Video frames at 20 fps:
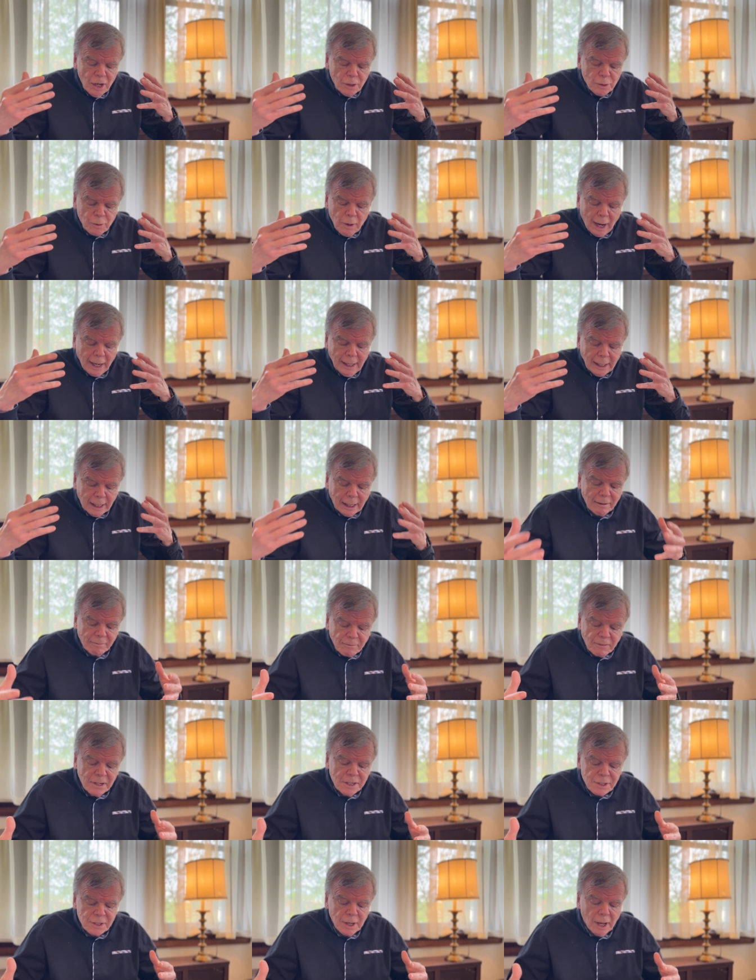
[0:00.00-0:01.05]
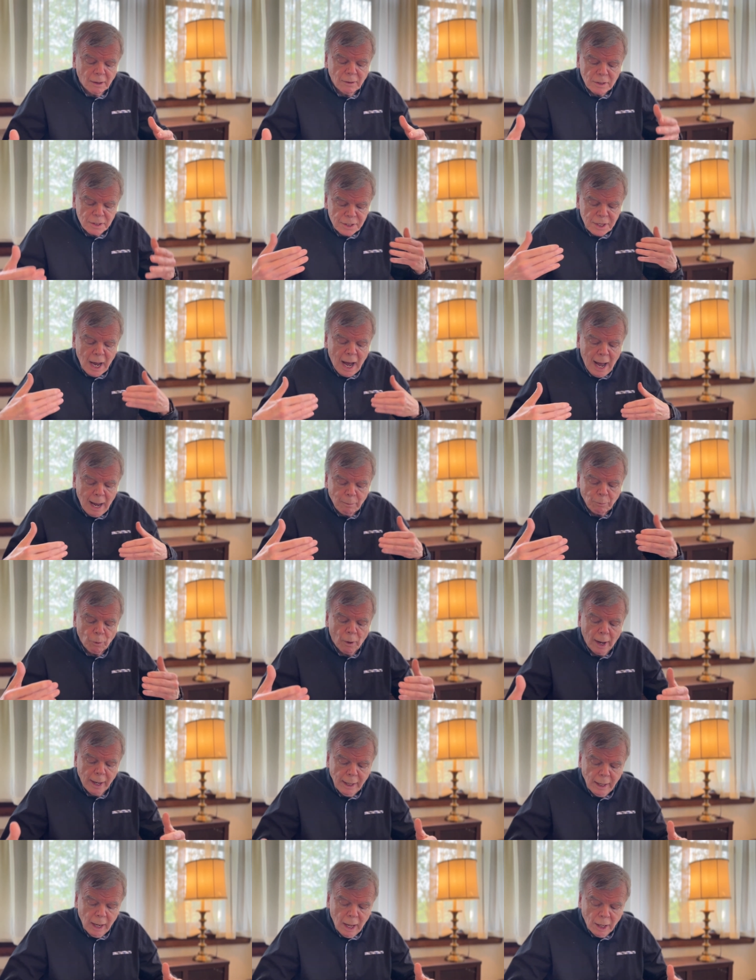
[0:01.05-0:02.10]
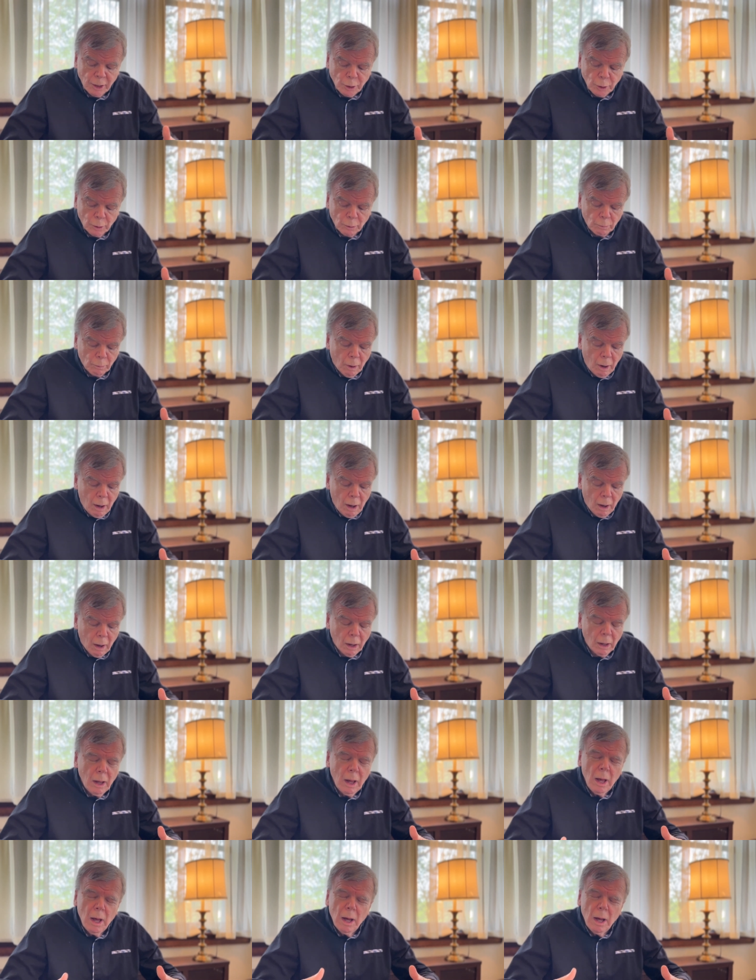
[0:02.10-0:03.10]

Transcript: trying to convince others I'm right and you're wrong